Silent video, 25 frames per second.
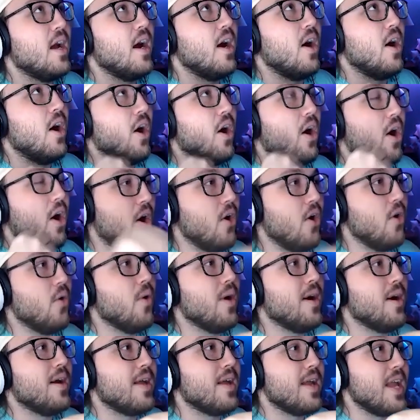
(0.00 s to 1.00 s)
oh,
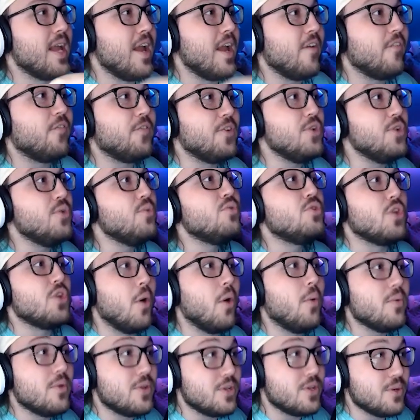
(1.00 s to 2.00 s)
if you
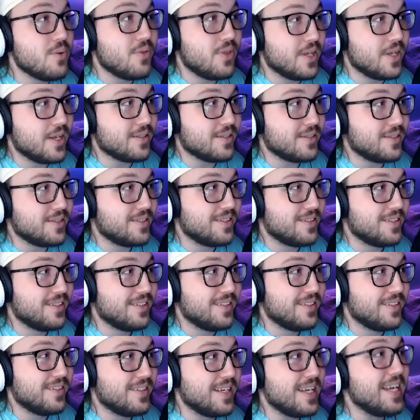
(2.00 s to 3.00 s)
don't do this,
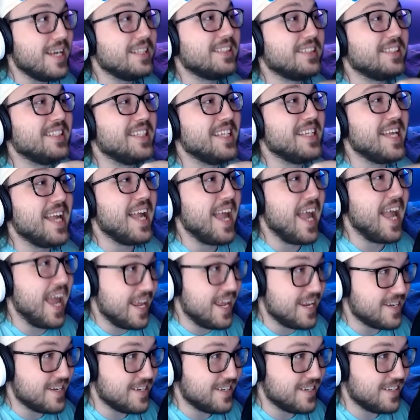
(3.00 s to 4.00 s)
it's the
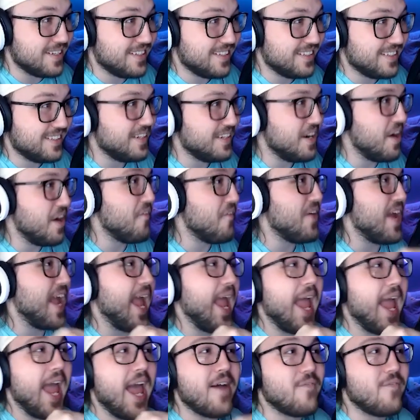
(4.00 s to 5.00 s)
end of
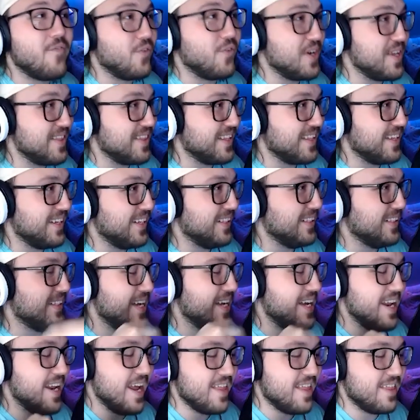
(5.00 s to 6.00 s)
everything. Yeah.
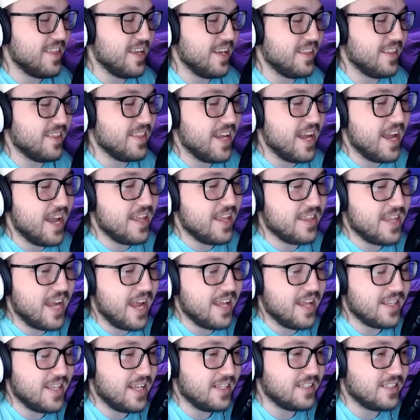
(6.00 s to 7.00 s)
And I think
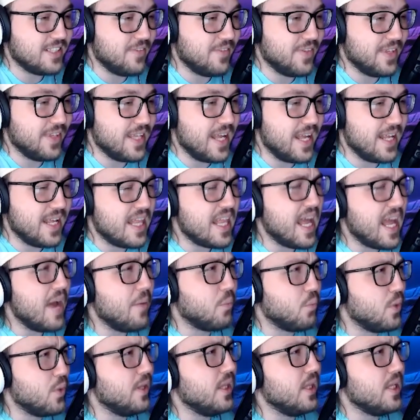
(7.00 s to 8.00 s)
that's something that
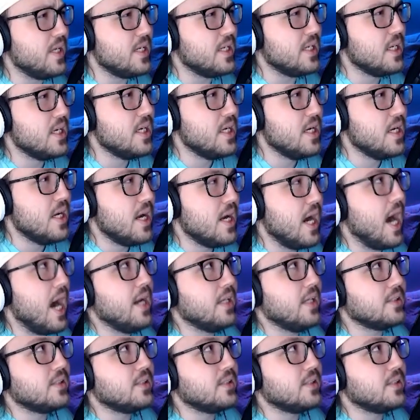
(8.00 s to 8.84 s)
really, honestly,